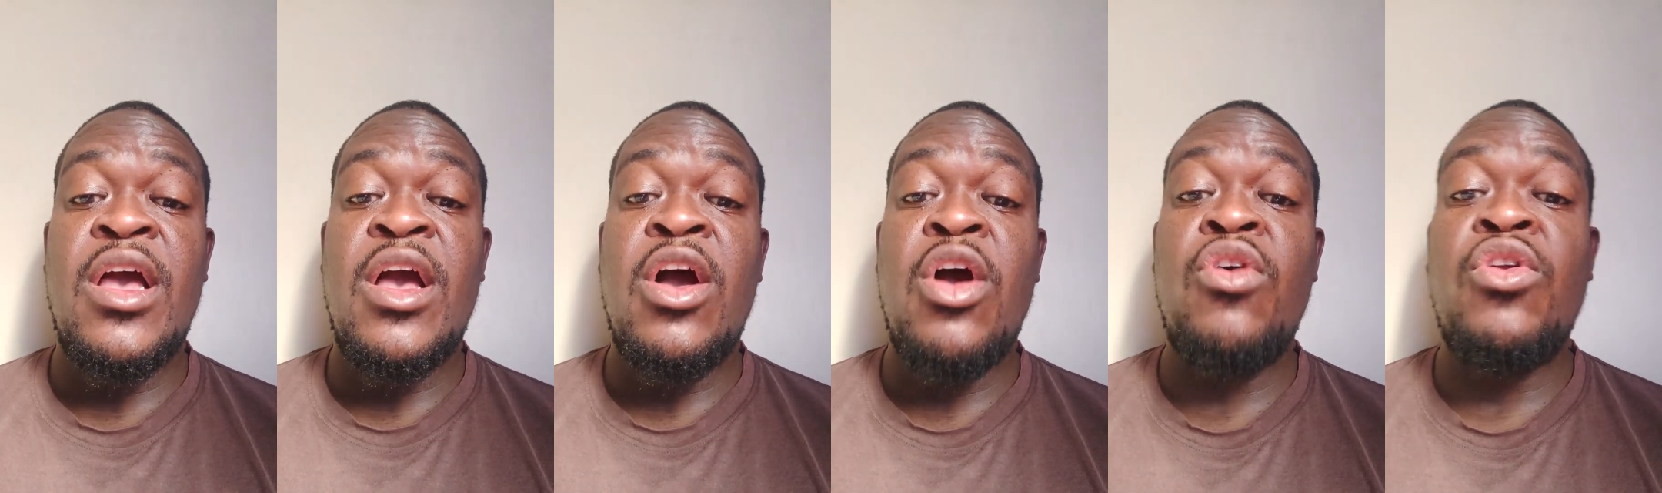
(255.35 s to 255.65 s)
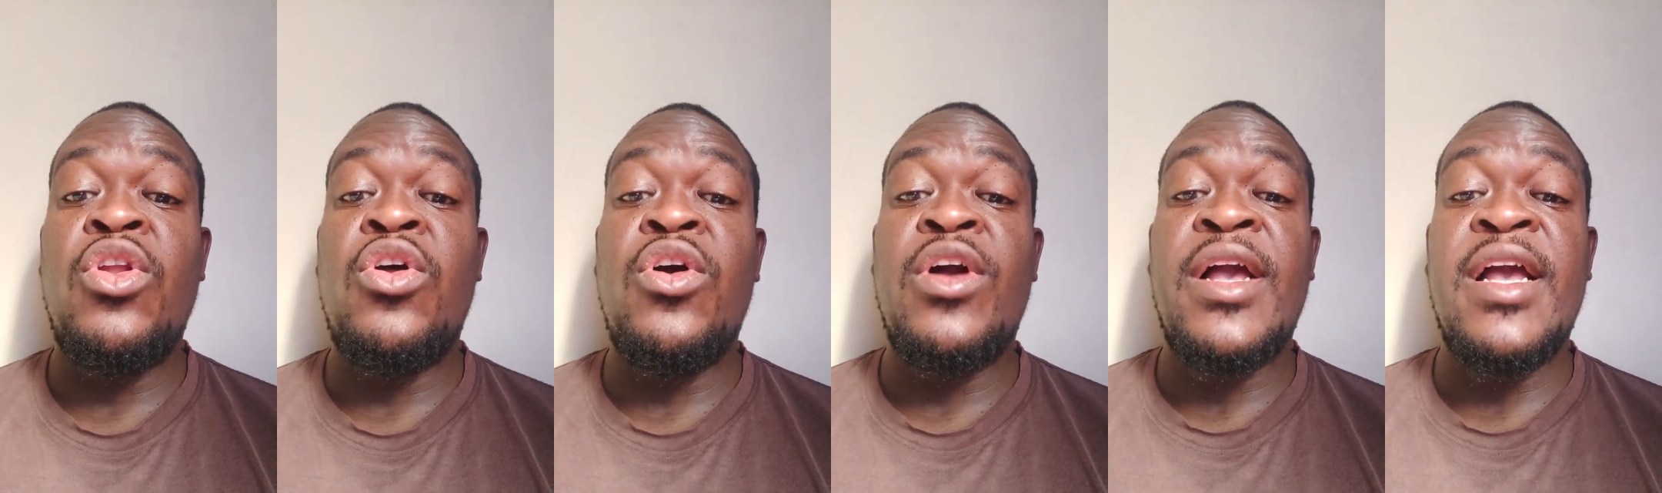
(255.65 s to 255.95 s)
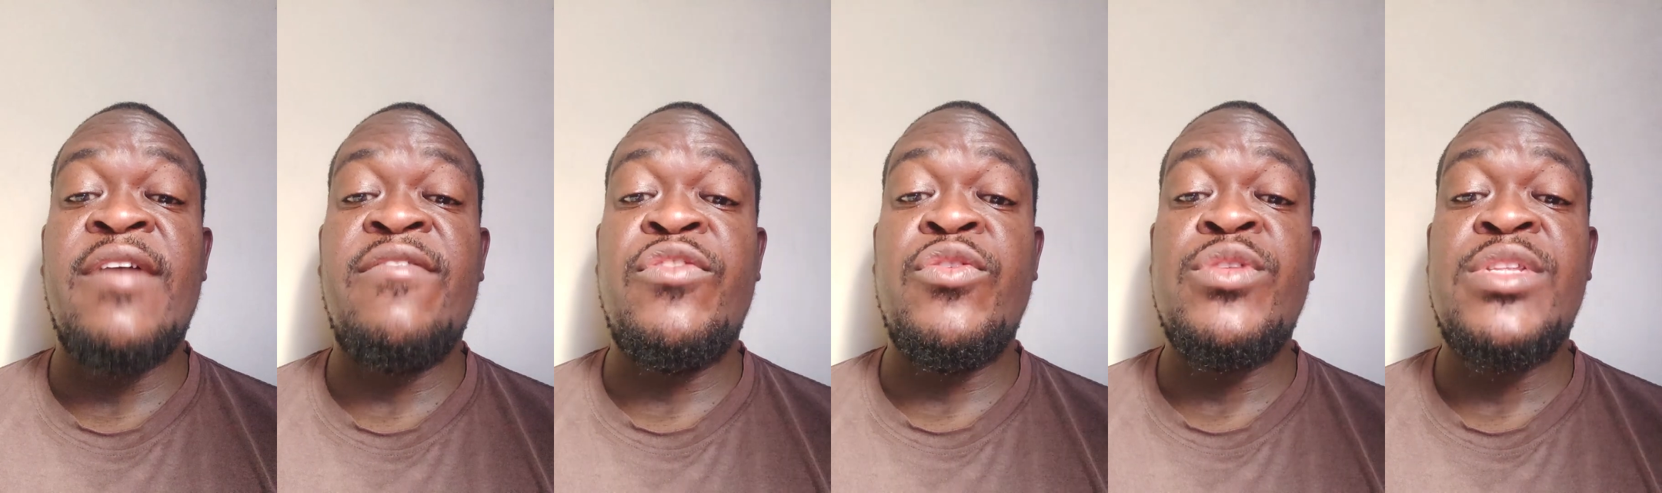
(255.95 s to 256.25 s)
how long
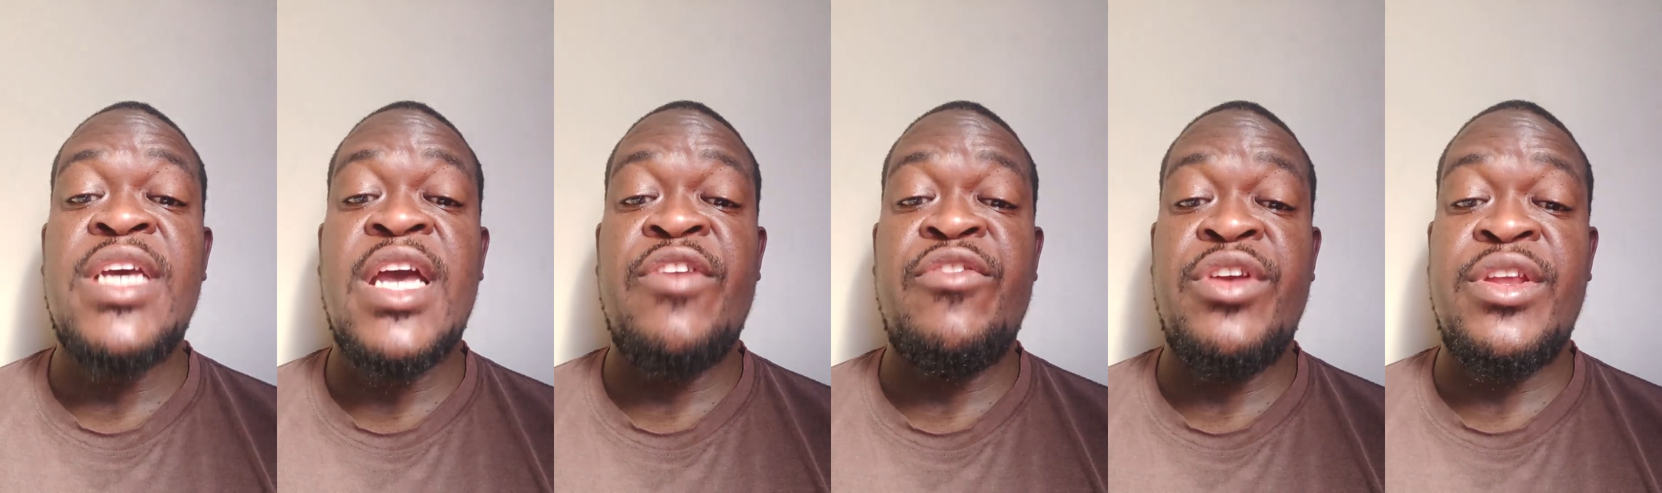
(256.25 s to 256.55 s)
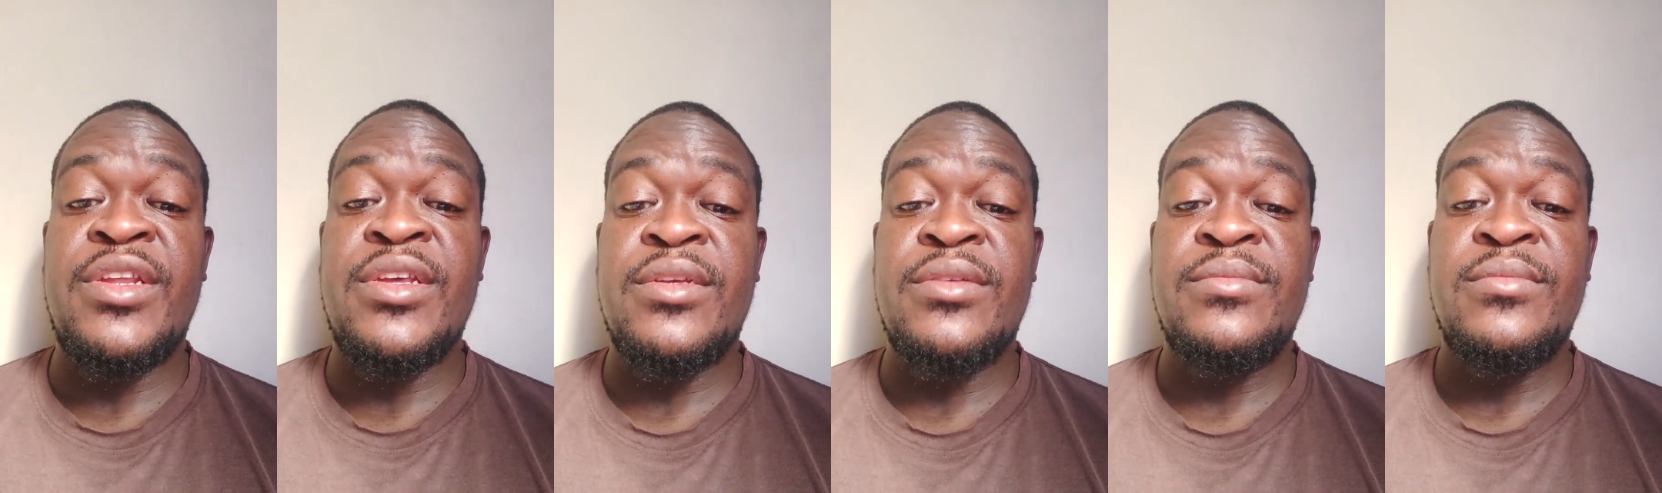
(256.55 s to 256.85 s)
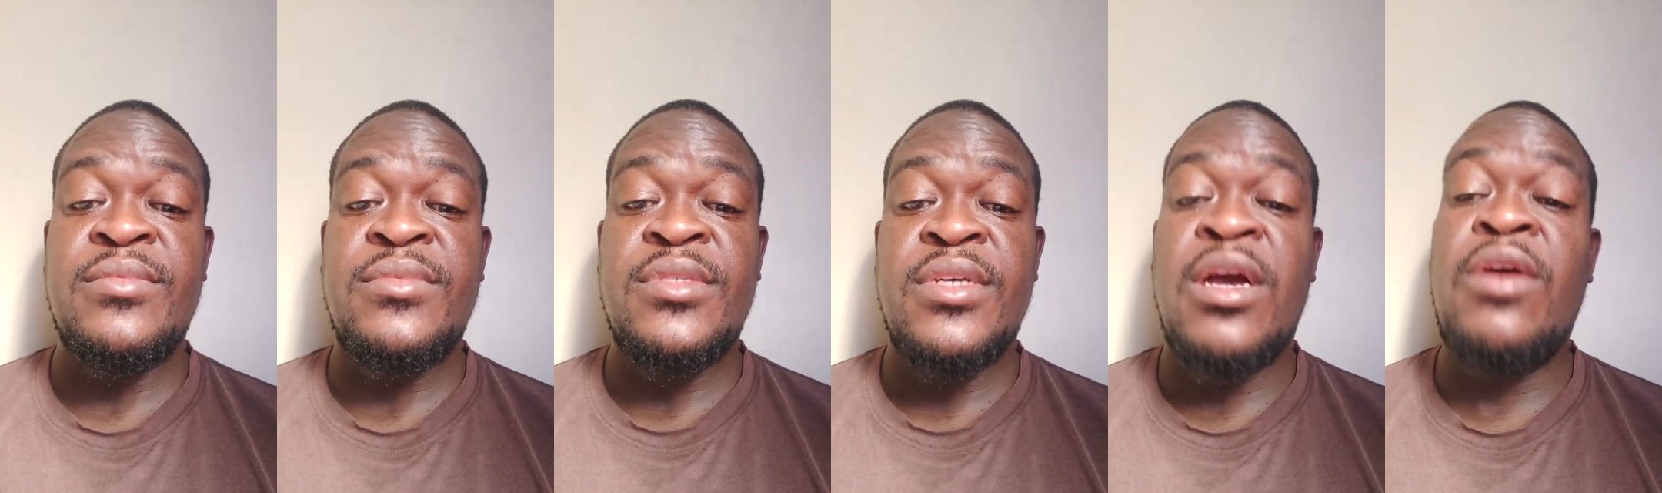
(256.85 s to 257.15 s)
have you tarried?
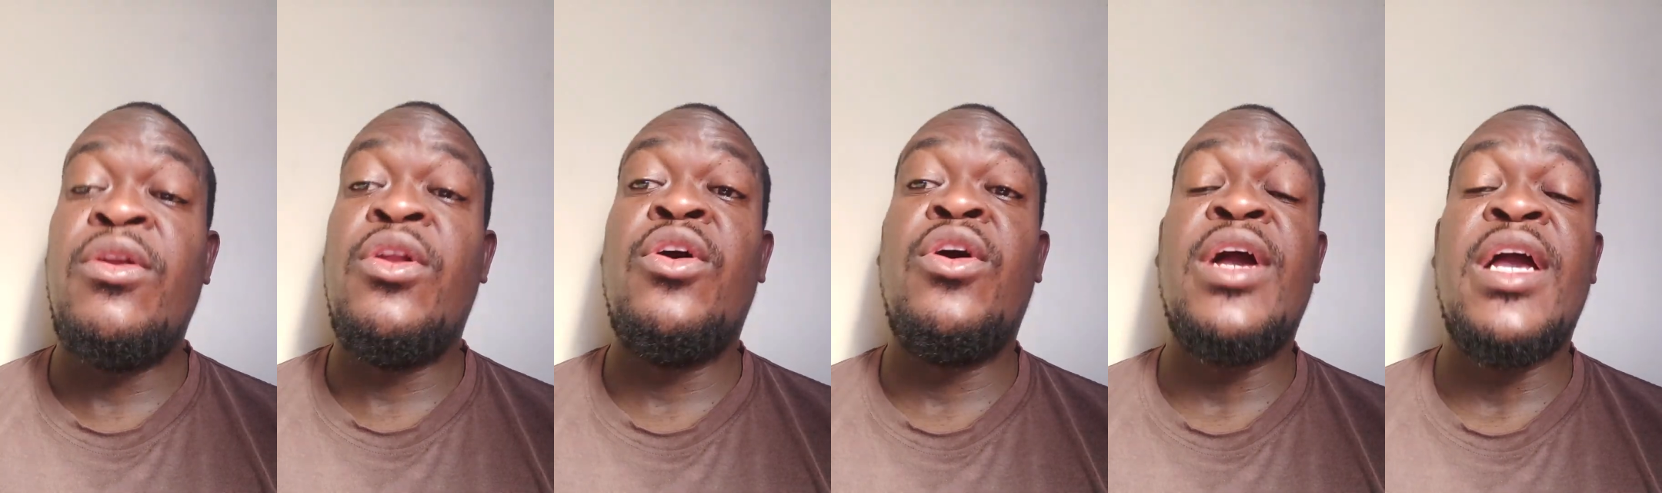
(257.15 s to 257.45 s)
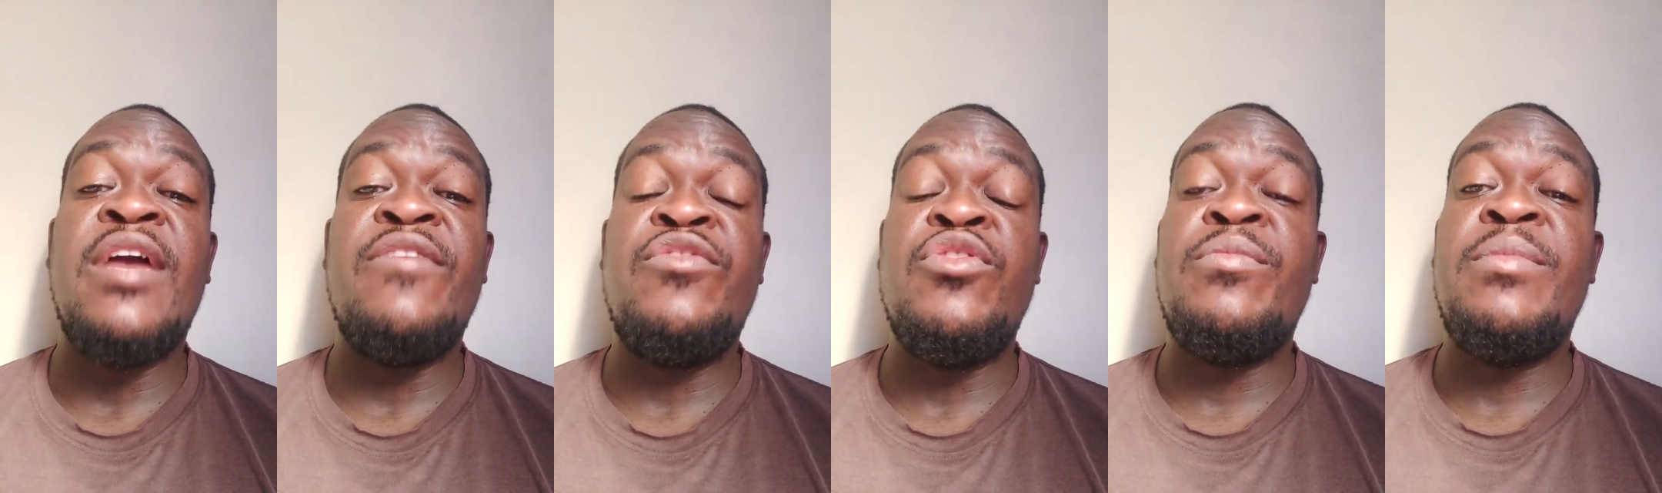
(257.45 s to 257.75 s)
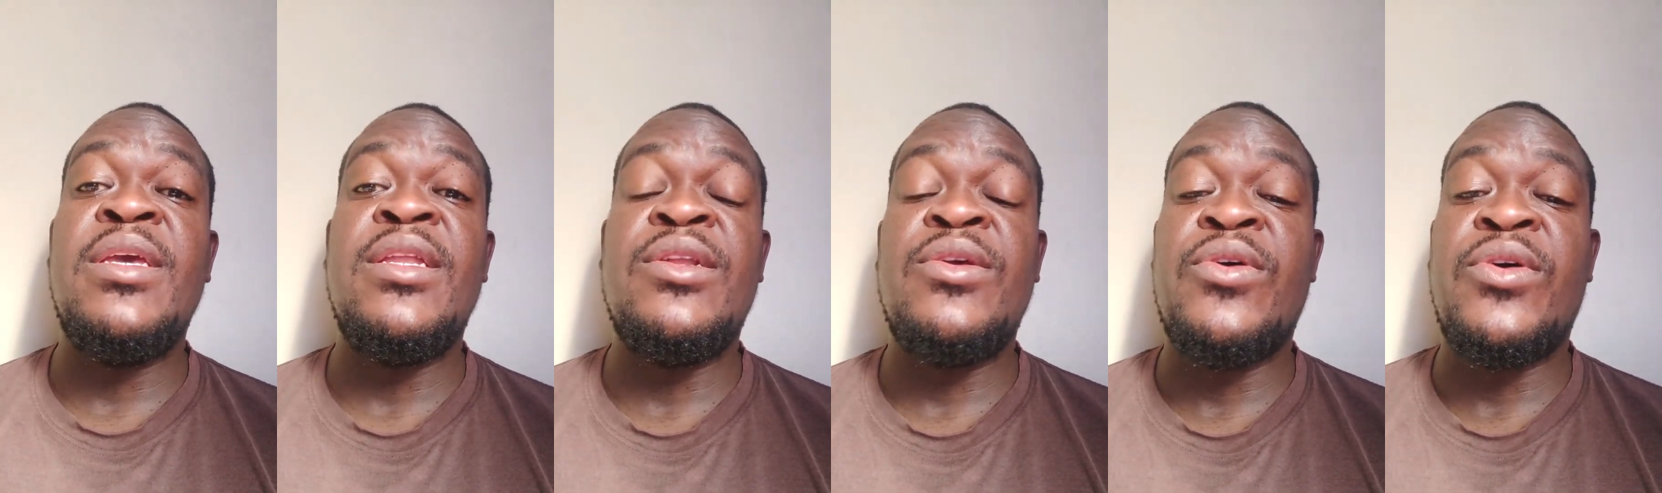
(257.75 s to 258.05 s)
How long have you
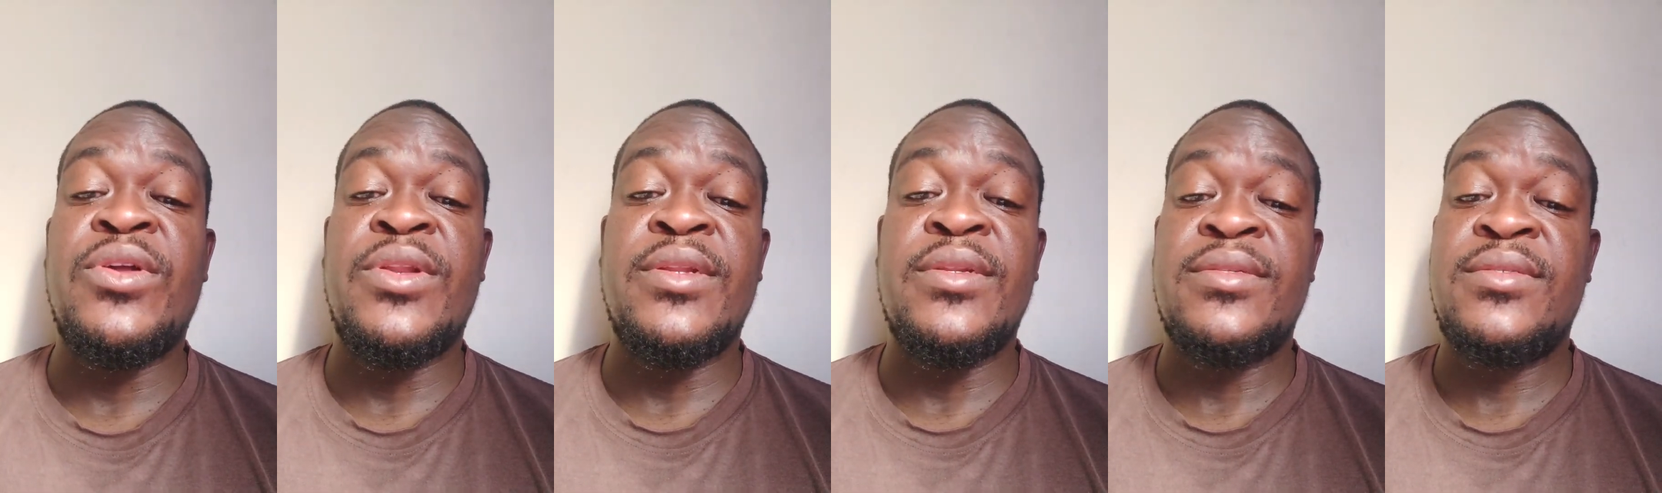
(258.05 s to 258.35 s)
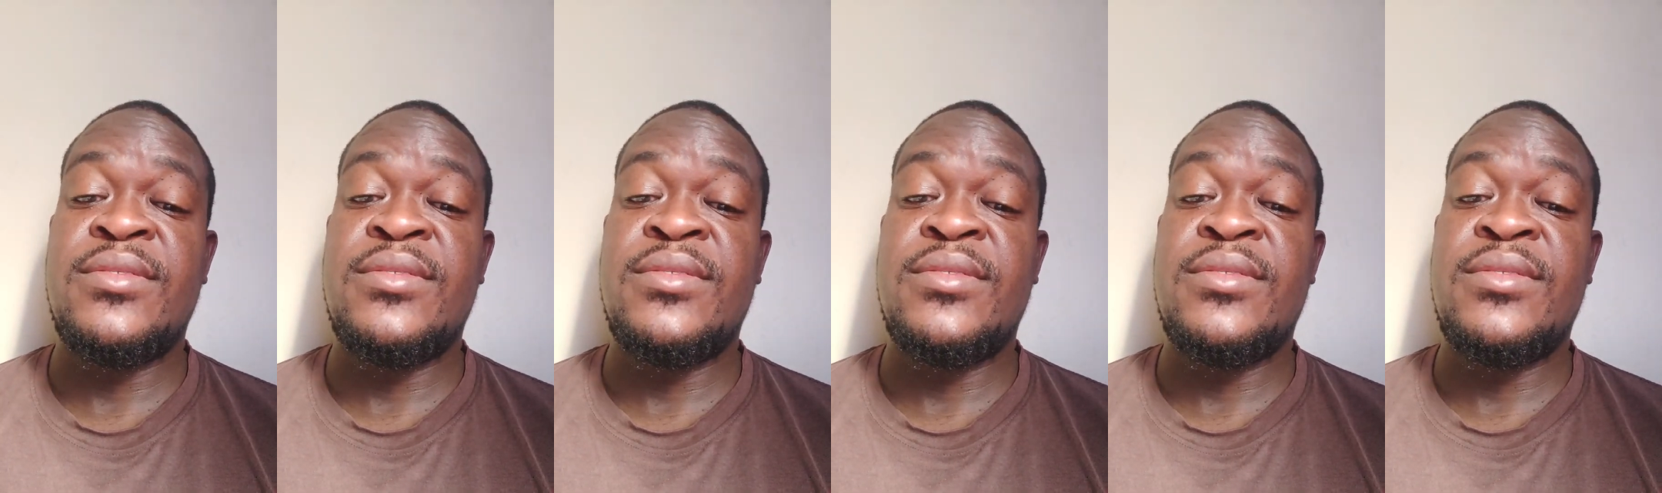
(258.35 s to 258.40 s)
been gone?